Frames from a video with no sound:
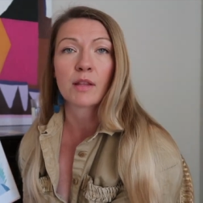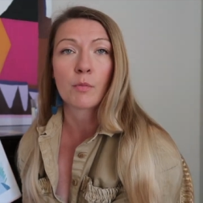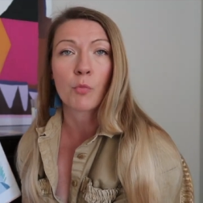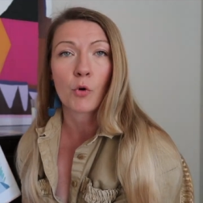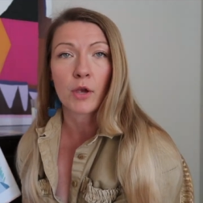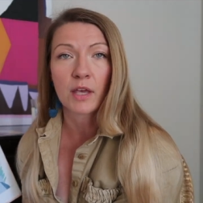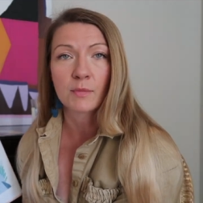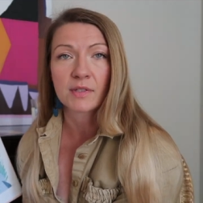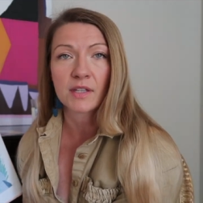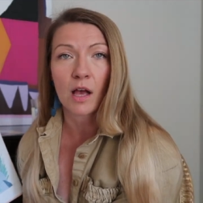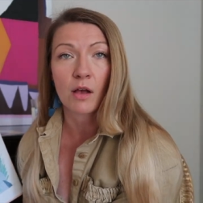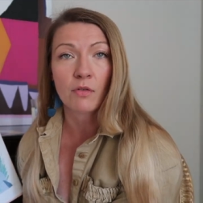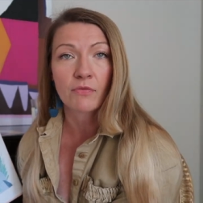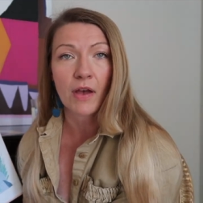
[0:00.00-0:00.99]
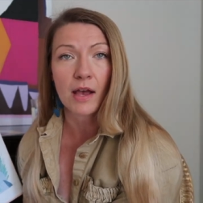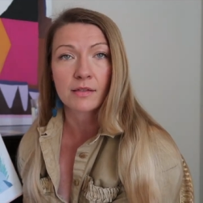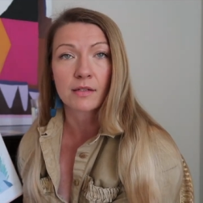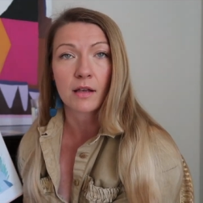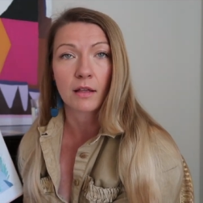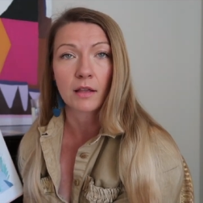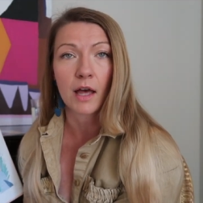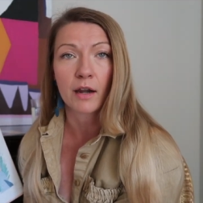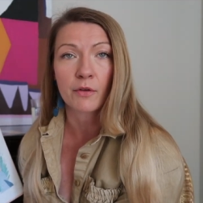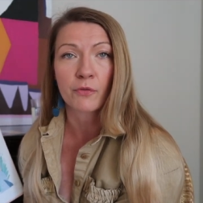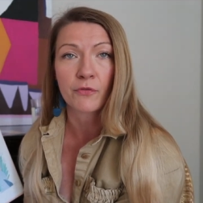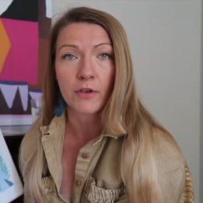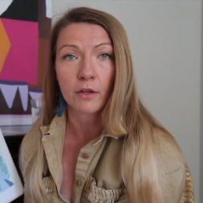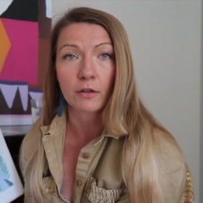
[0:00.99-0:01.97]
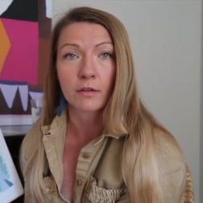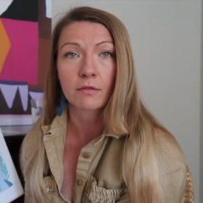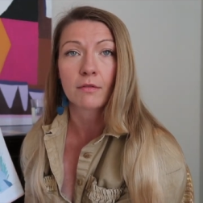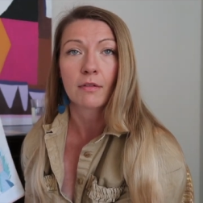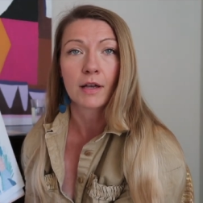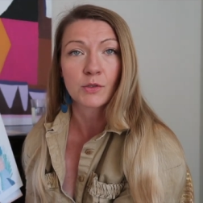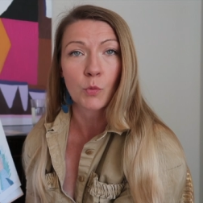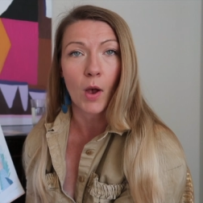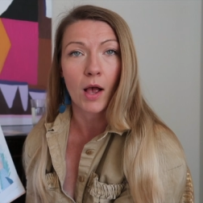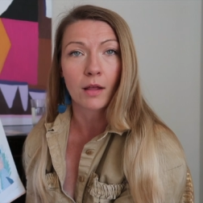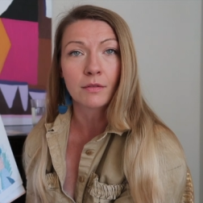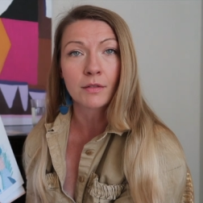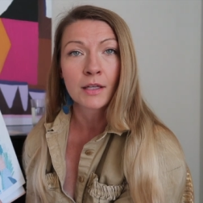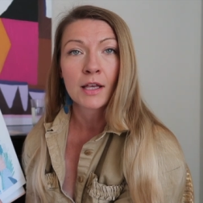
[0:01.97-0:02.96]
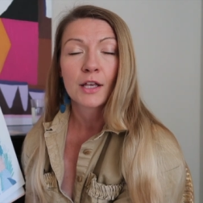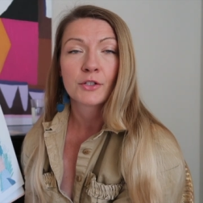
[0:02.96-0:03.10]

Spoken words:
the boy himself has a lot of fear as well,